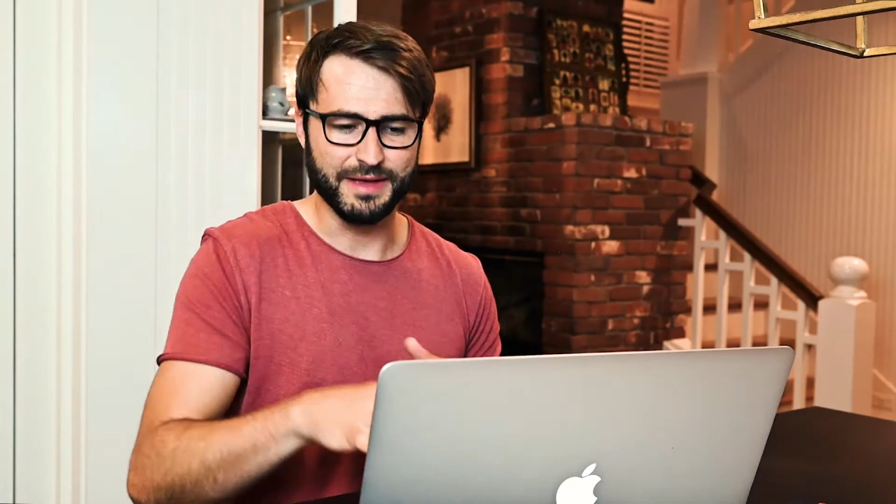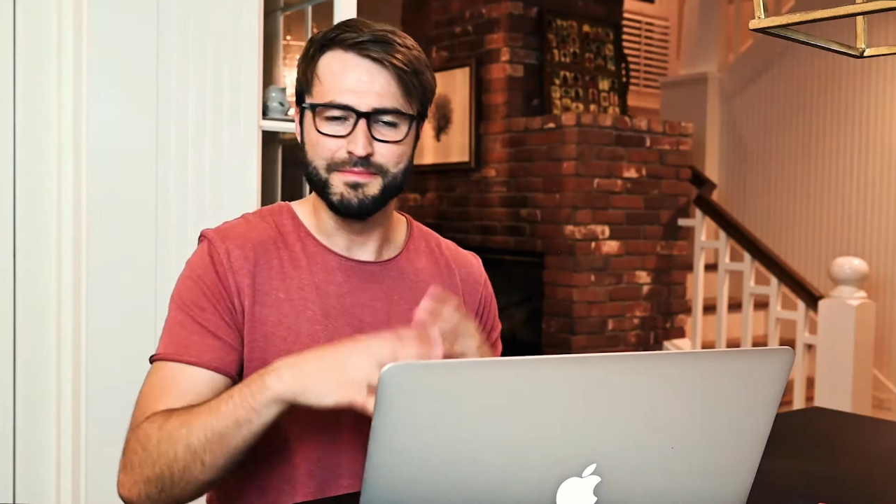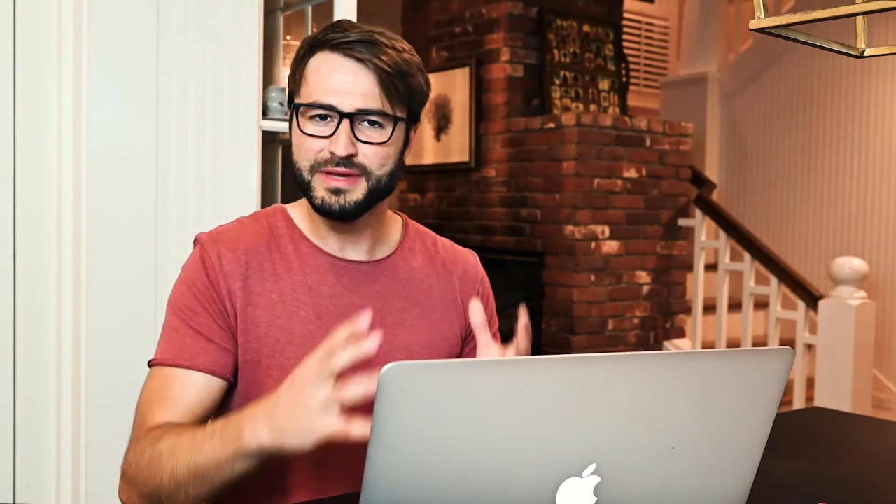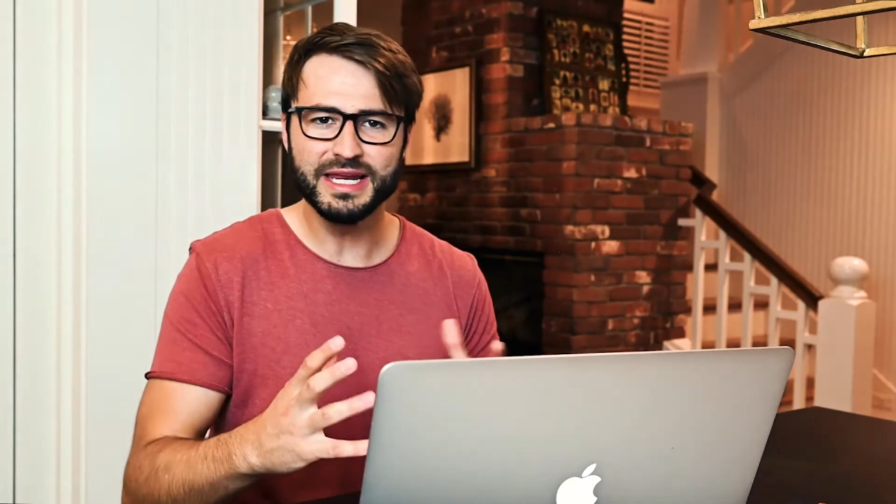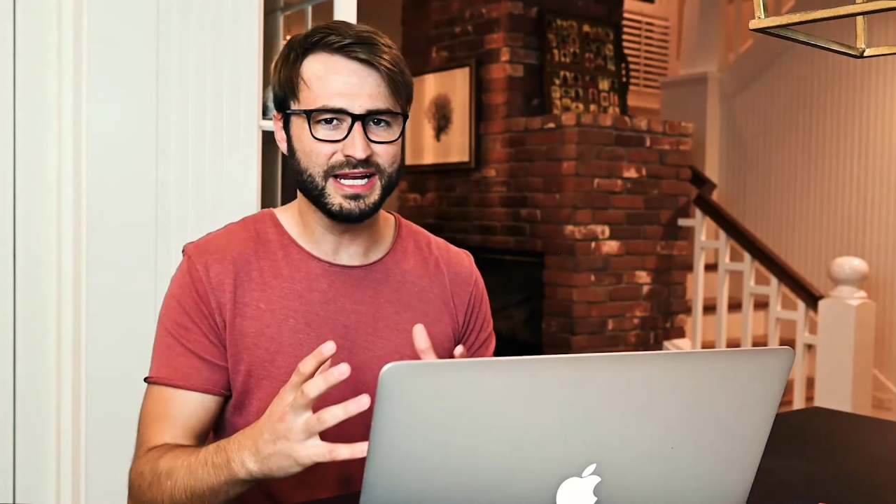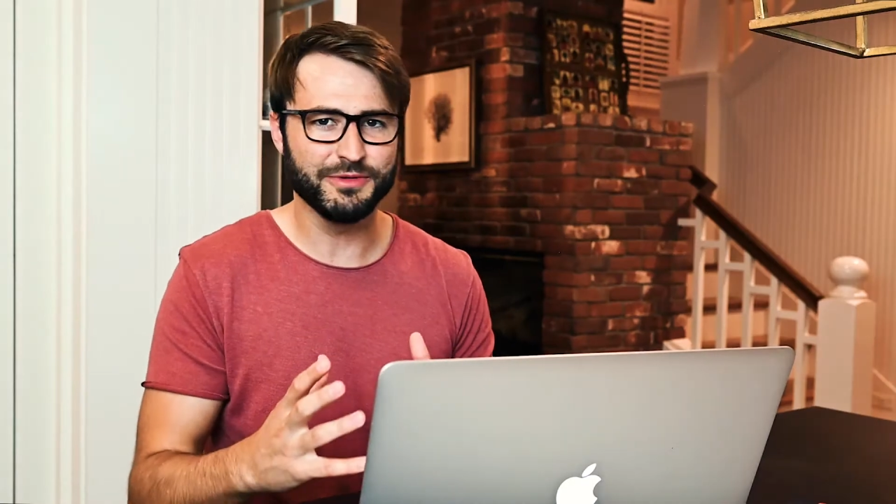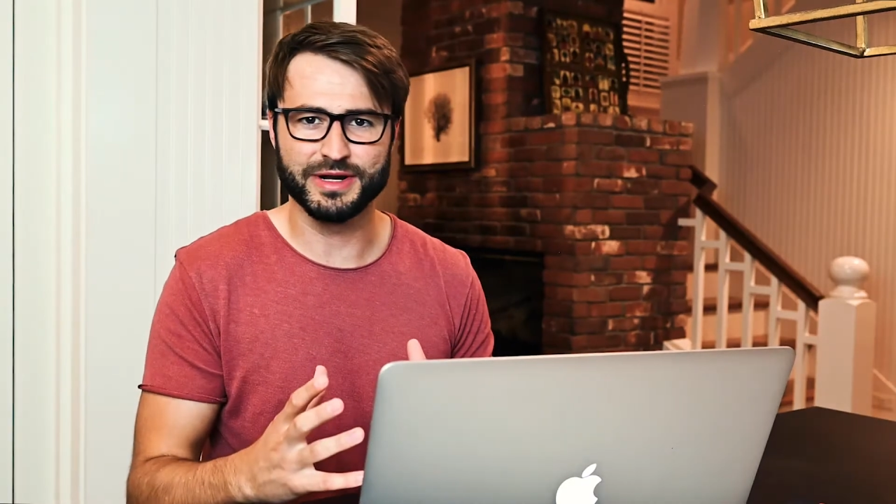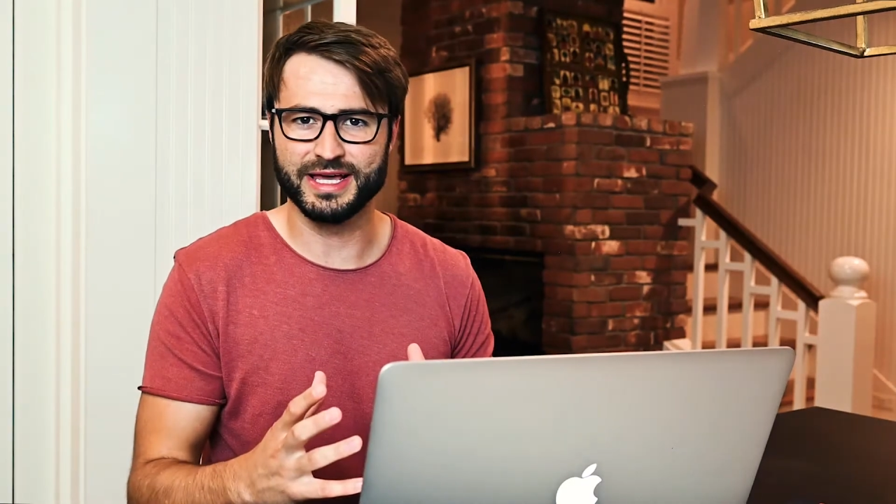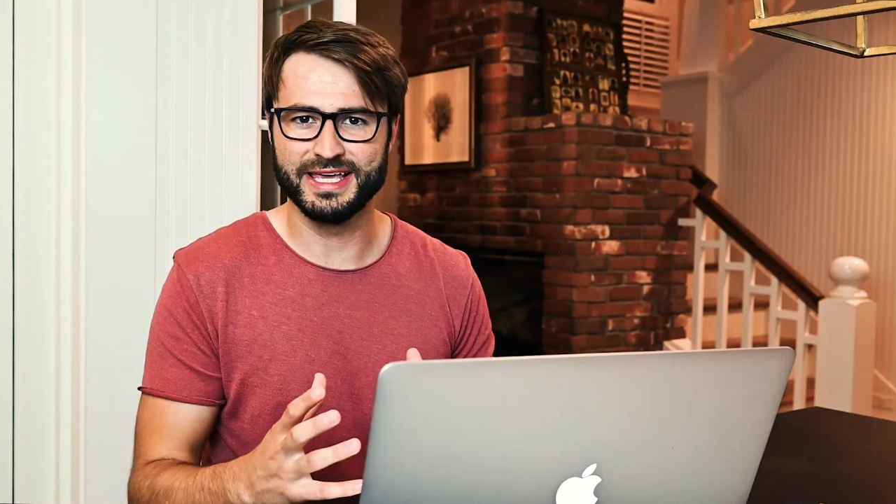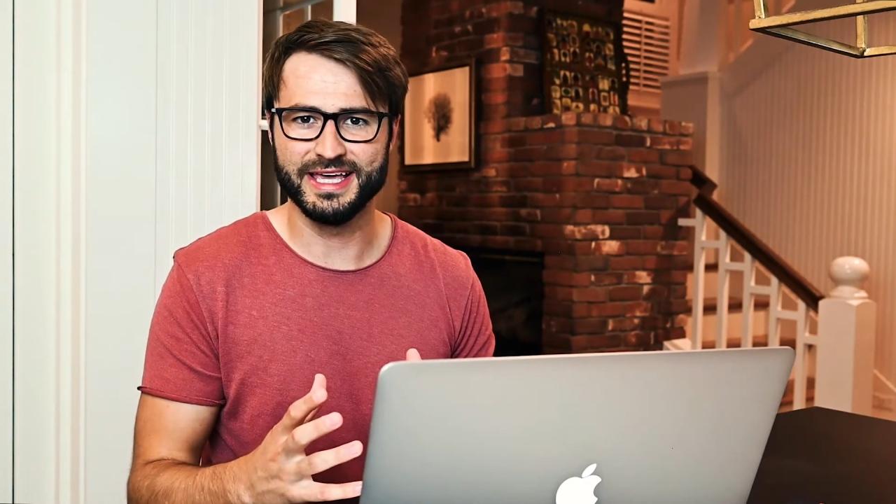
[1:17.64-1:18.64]
Immediately
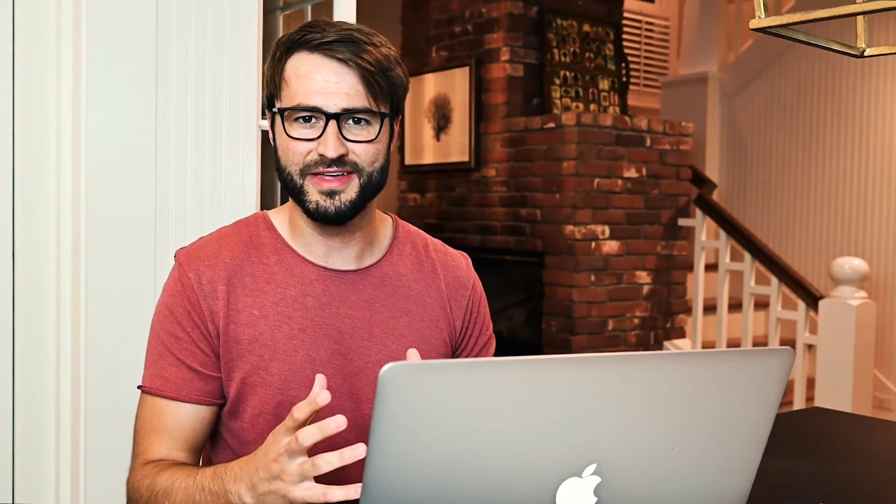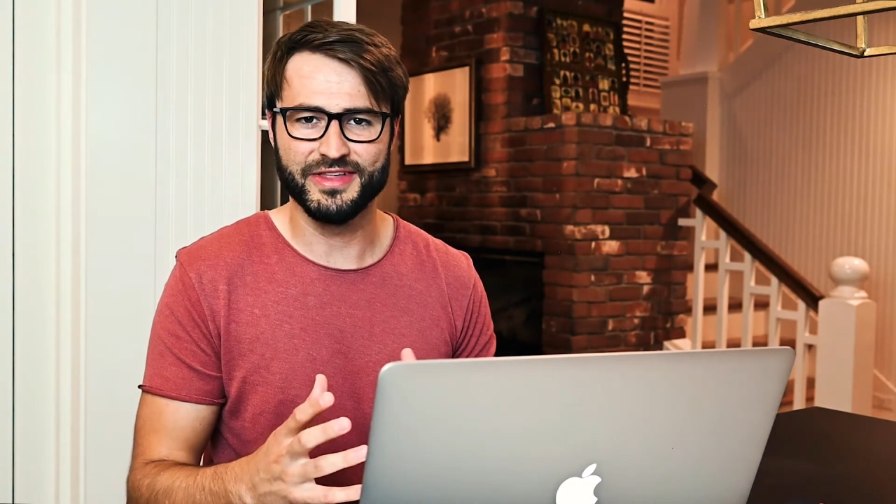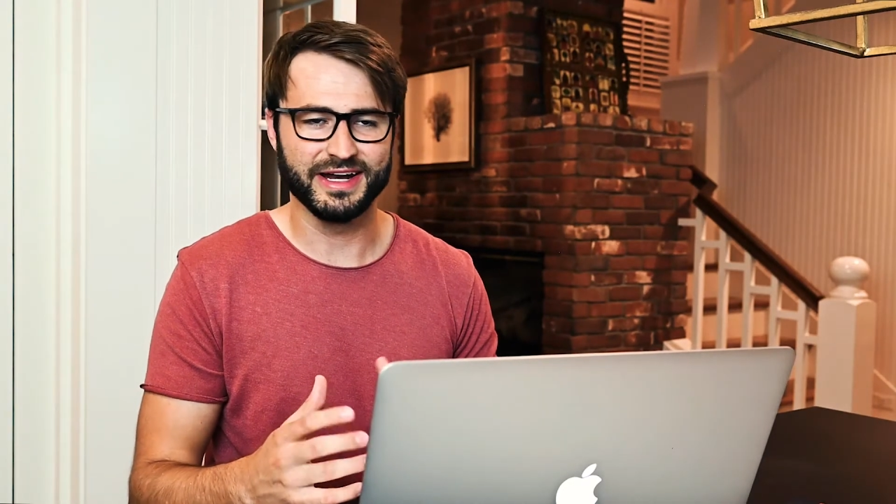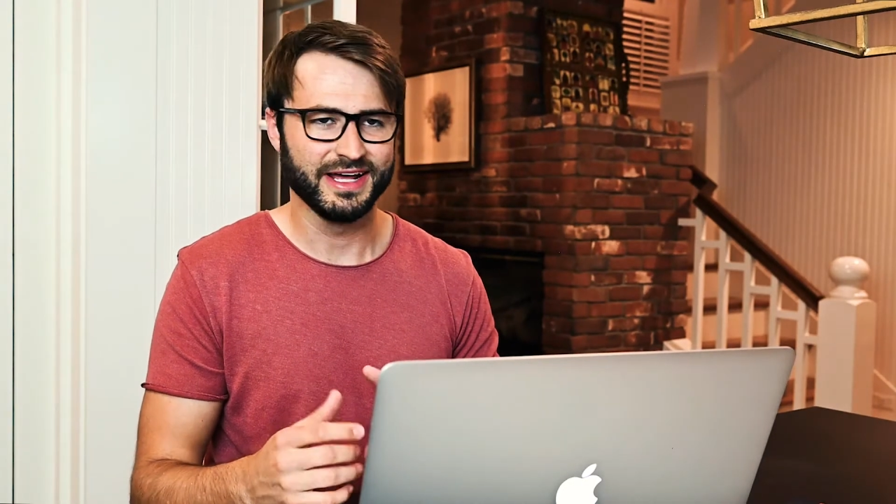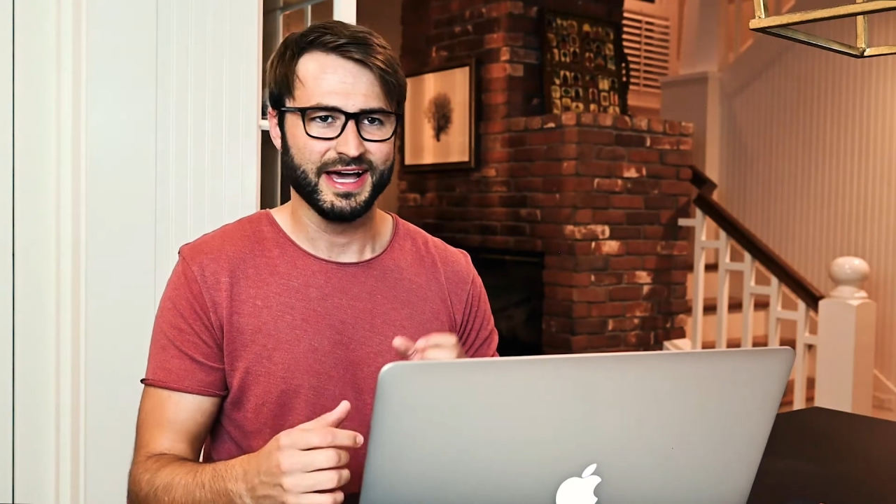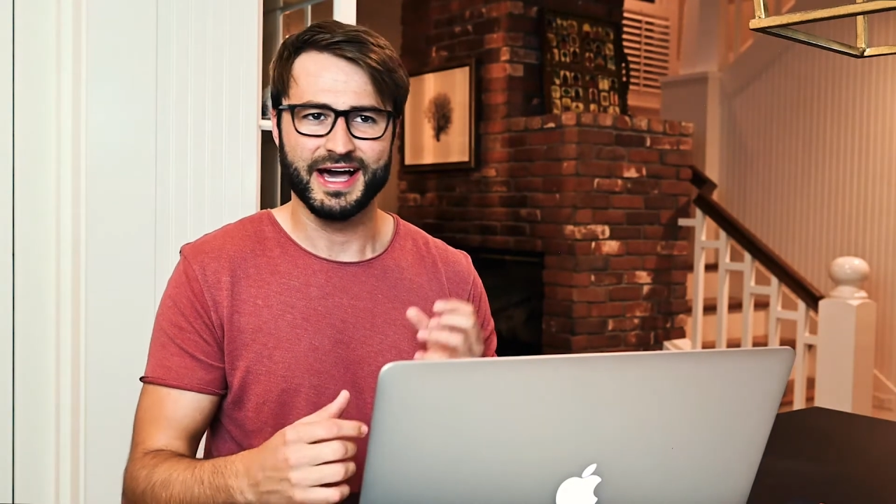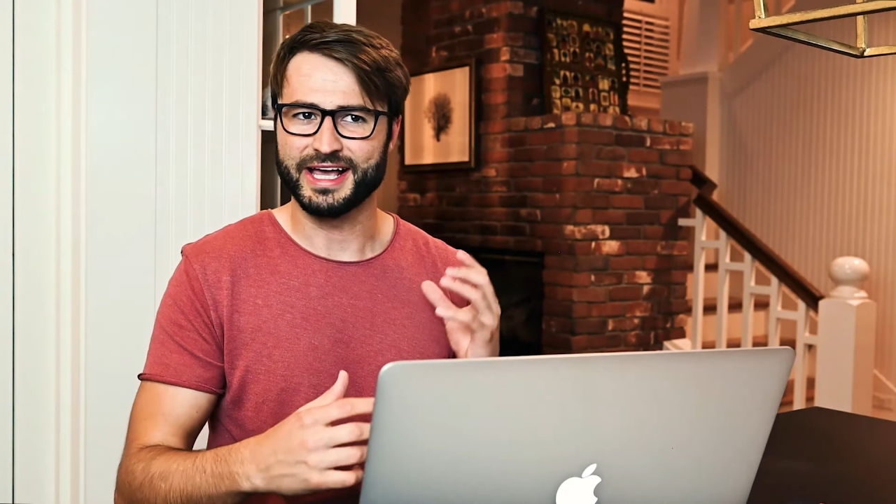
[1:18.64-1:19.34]
when I hear that,